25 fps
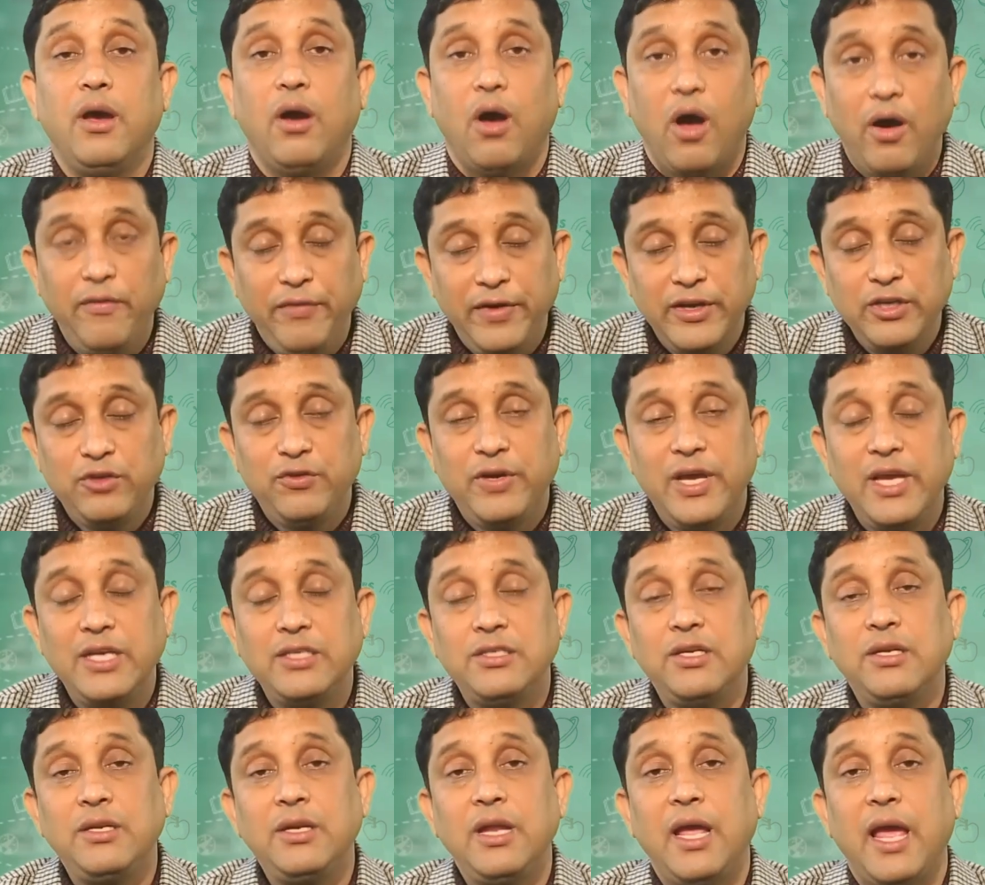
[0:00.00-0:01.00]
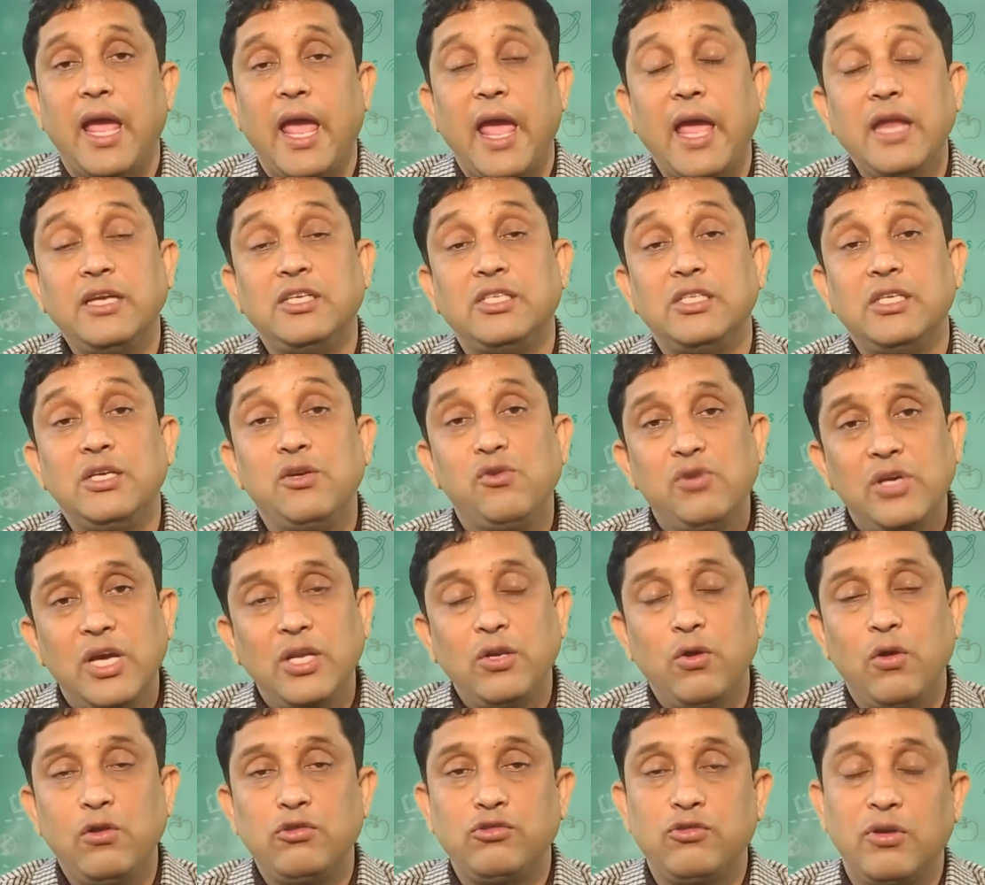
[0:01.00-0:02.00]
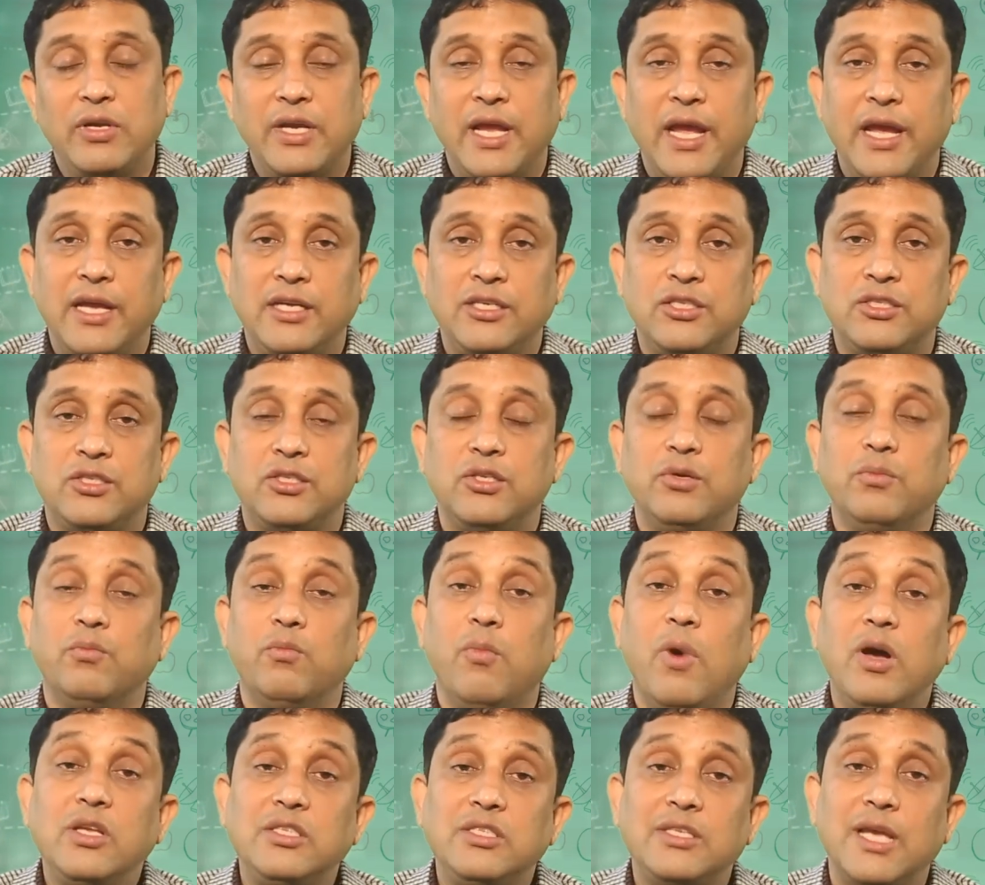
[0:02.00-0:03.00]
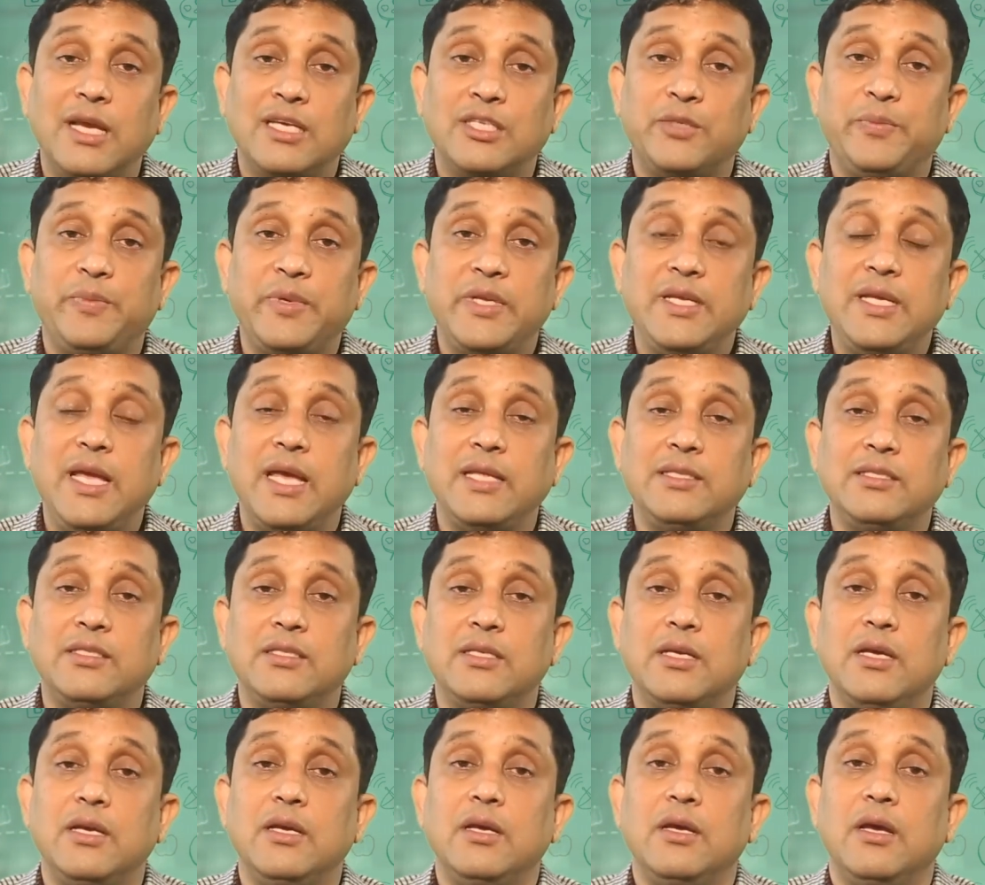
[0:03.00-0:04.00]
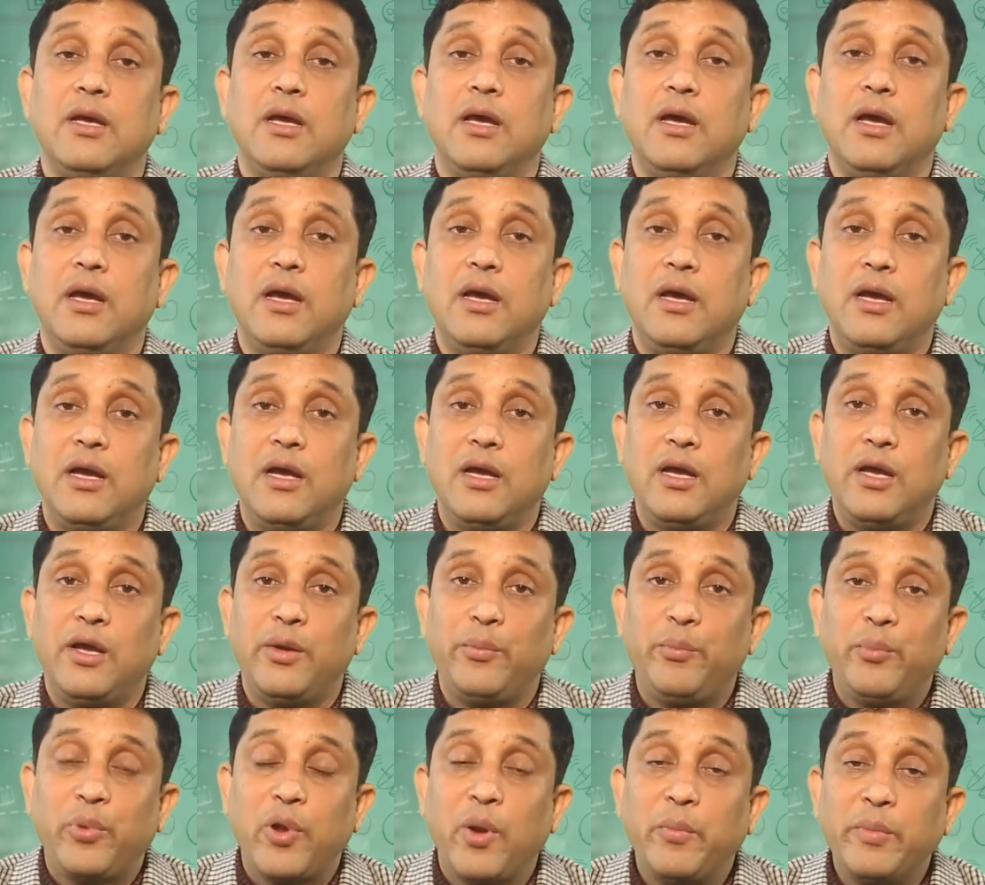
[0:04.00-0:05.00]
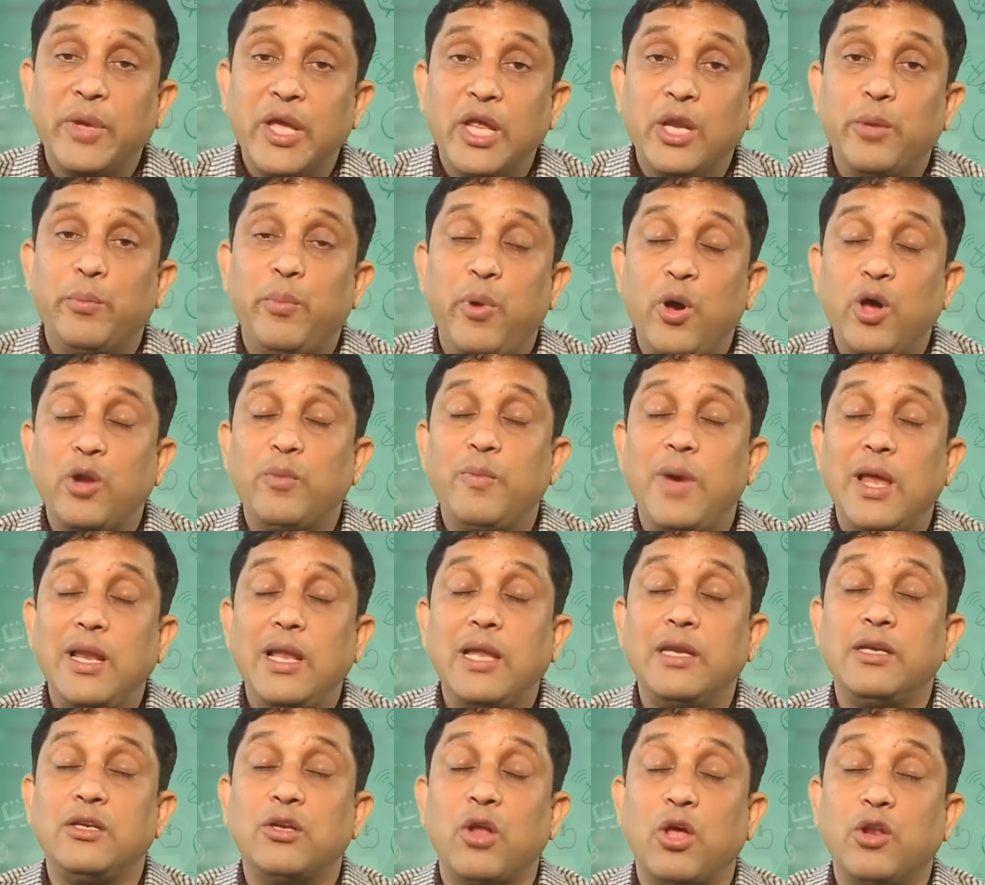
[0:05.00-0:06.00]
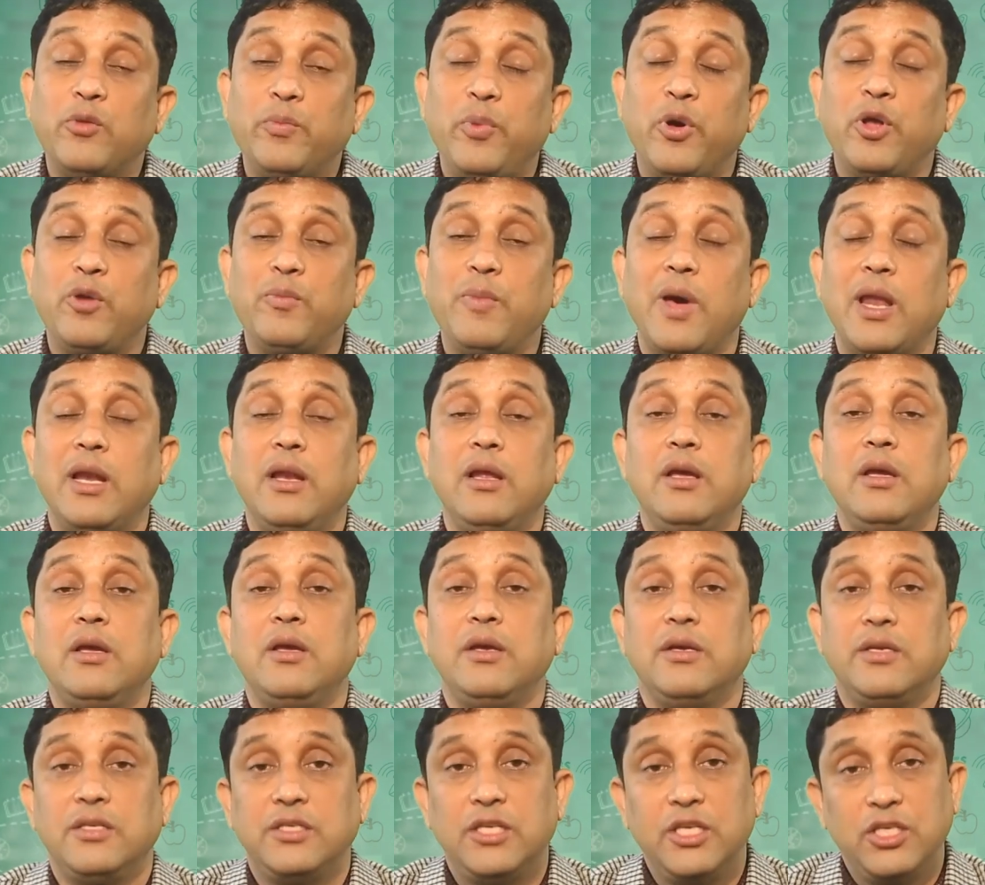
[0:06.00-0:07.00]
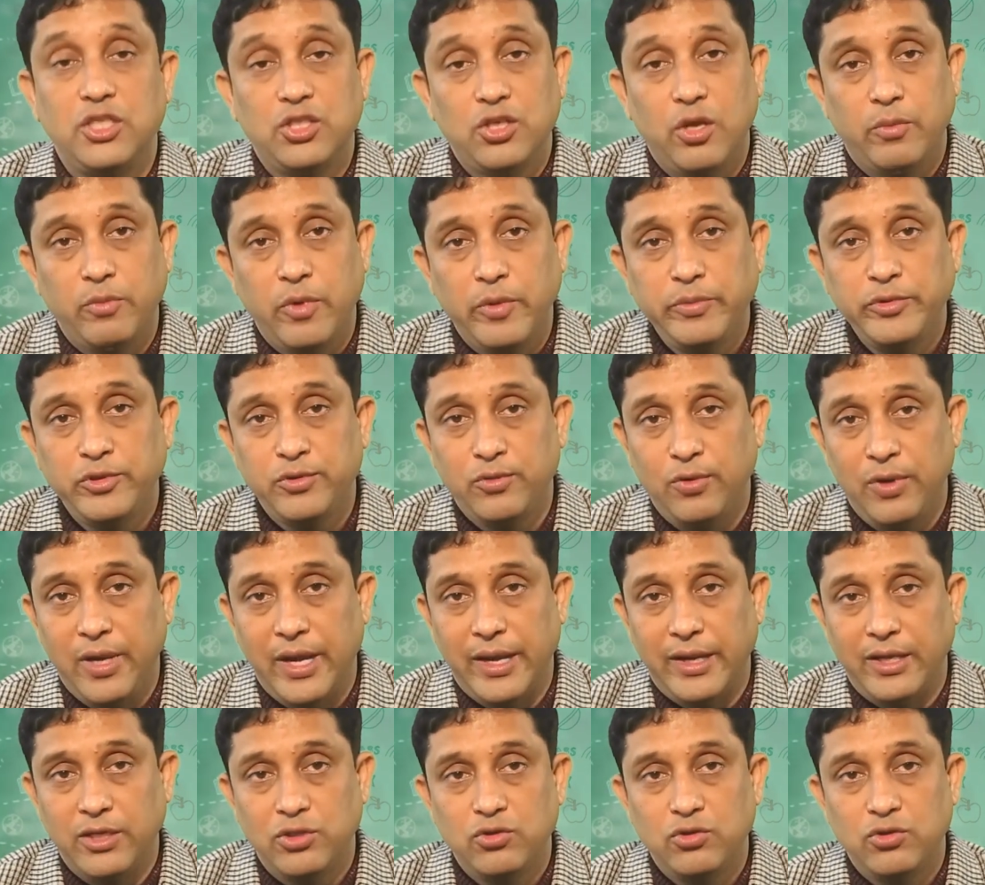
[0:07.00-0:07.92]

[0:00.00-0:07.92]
of education, and you can also get much experience from informal and non-formal system of schooling.